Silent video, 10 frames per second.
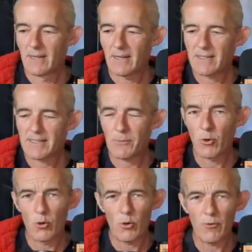because I'm
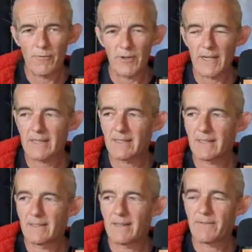hungover,
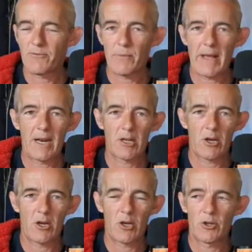not from
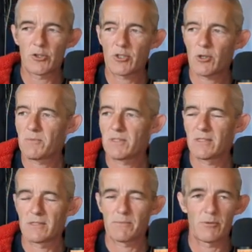alcohol or
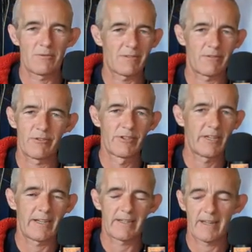substance abuse or nothing
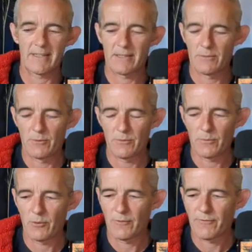like that.
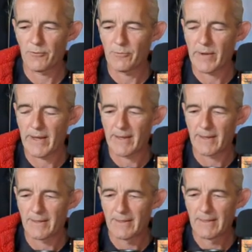More from
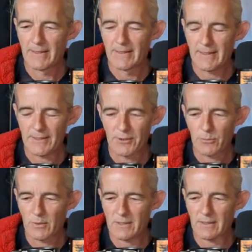I don't know
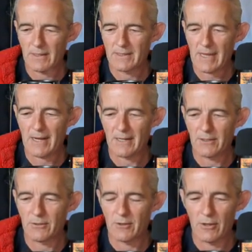what exactly
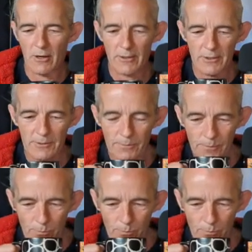you could call it.